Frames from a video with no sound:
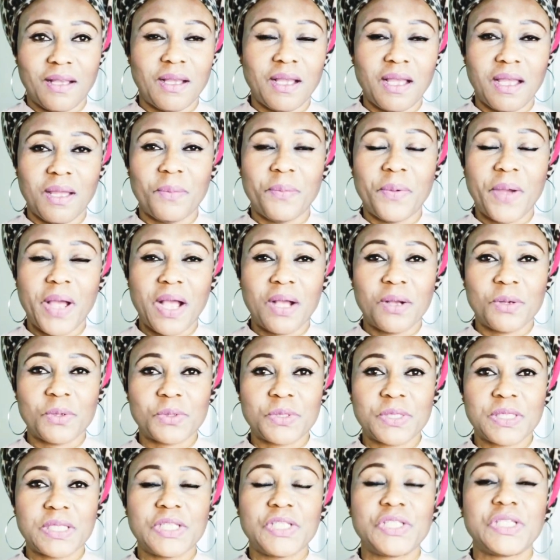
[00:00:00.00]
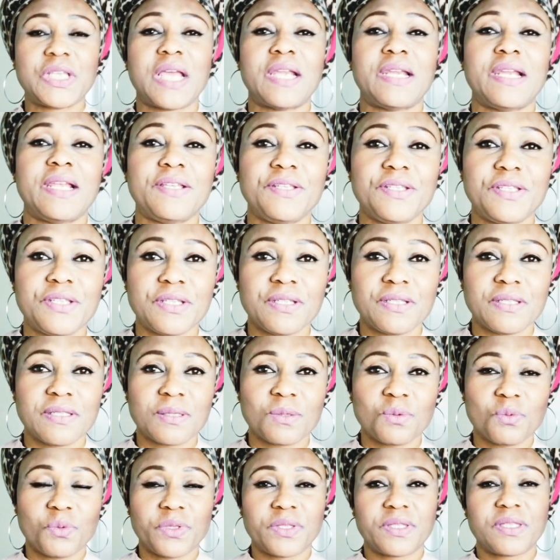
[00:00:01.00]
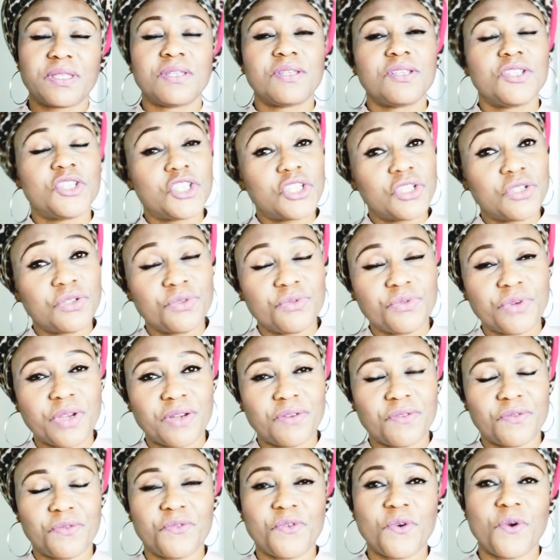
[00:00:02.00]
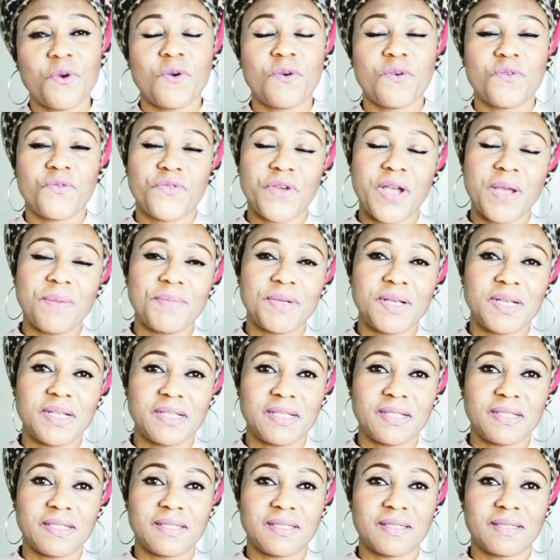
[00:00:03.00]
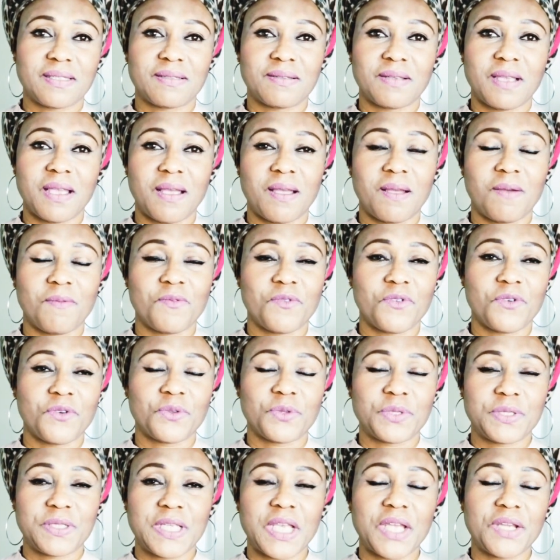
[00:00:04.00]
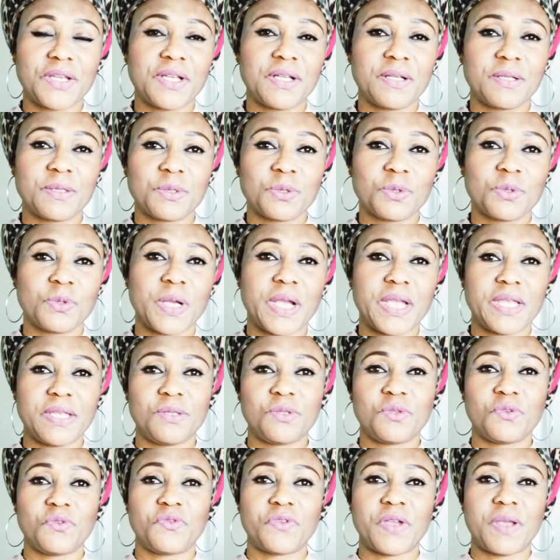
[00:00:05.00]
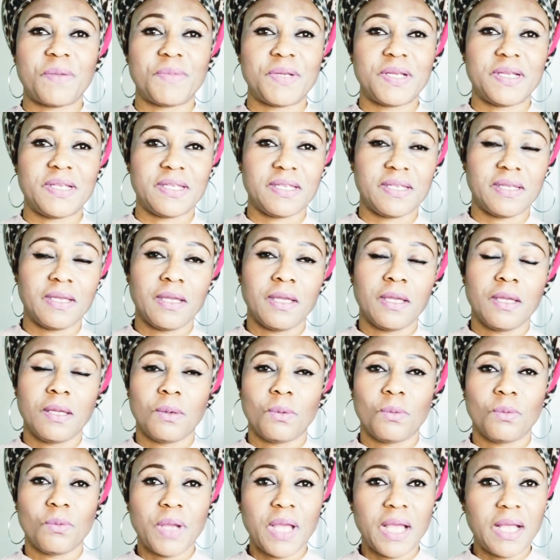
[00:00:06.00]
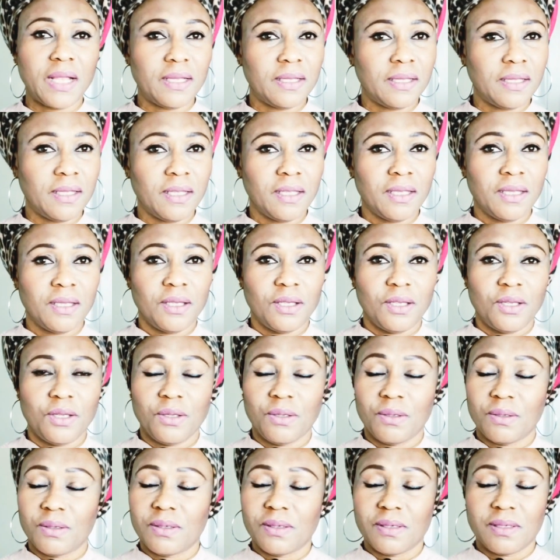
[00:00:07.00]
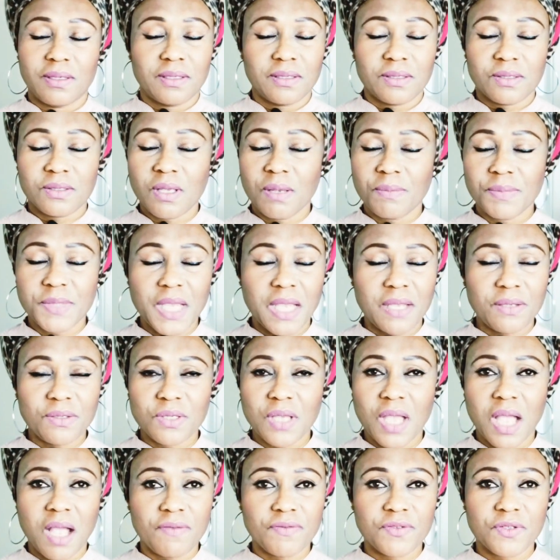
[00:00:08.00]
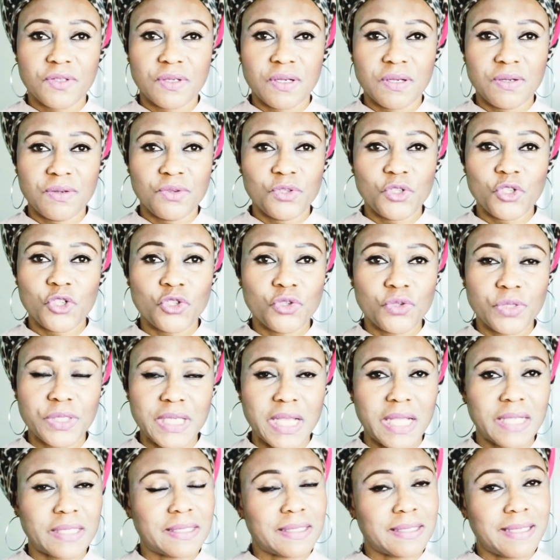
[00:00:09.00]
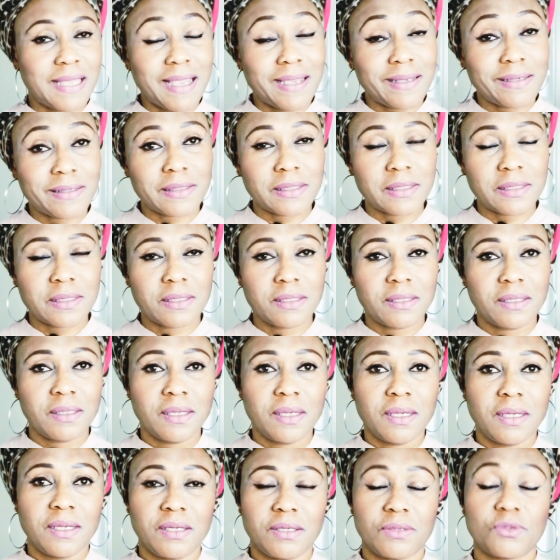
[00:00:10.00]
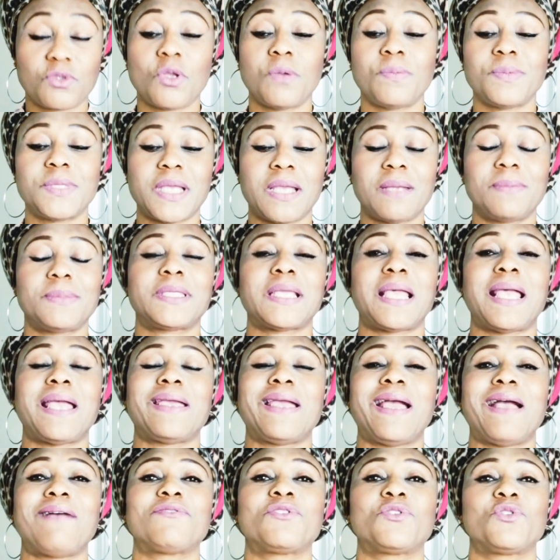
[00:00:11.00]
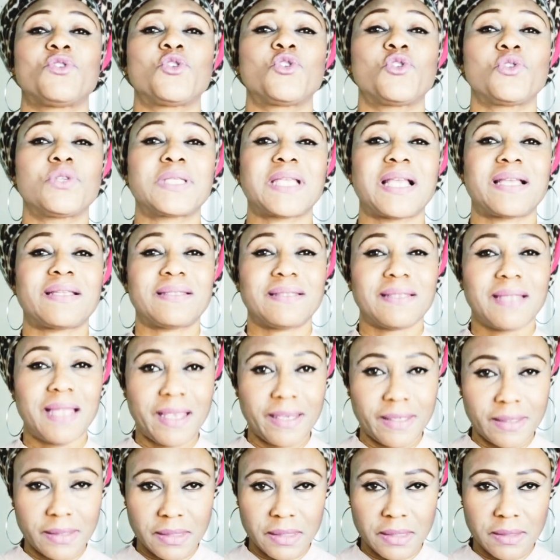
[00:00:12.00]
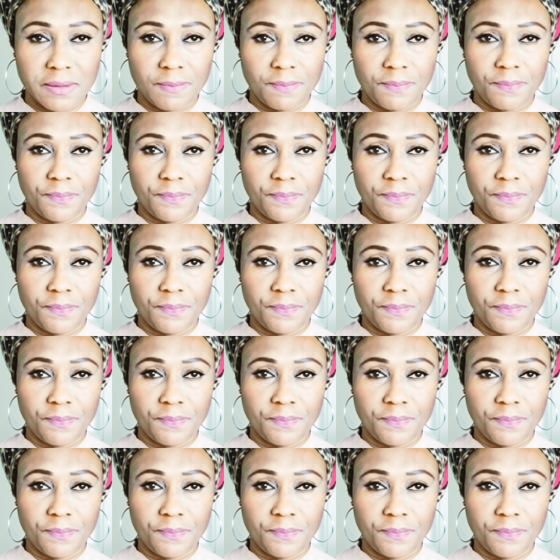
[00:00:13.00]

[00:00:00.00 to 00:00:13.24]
about challenges with children for families, for channels who are into family. Well, sometimes you have to shoot at night. Sometimes I have to shoot at night,